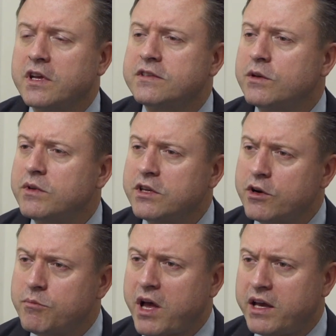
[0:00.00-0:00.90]
So in
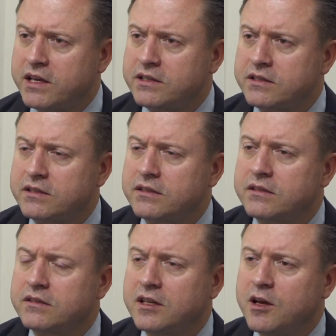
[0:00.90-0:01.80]
your mind,
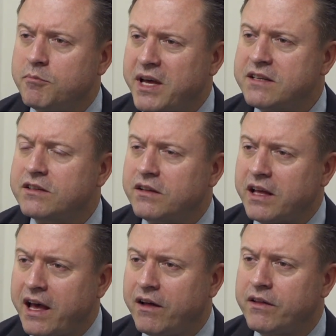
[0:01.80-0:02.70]
mental
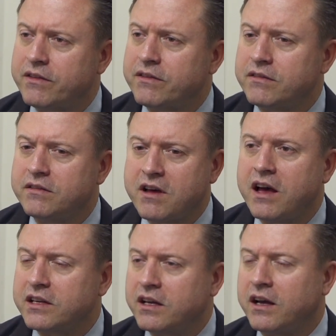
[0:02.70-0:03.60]
health,
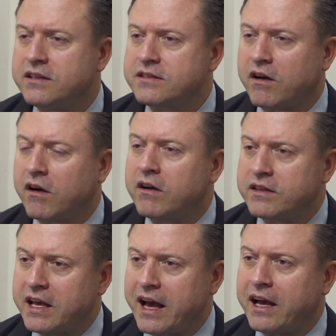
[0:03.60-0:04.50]
not guns, are
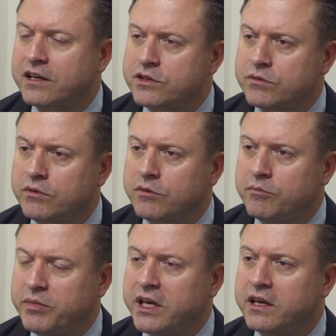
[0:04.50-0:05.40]
the actual
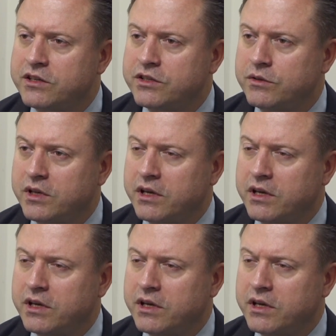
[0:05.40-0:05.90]
big issue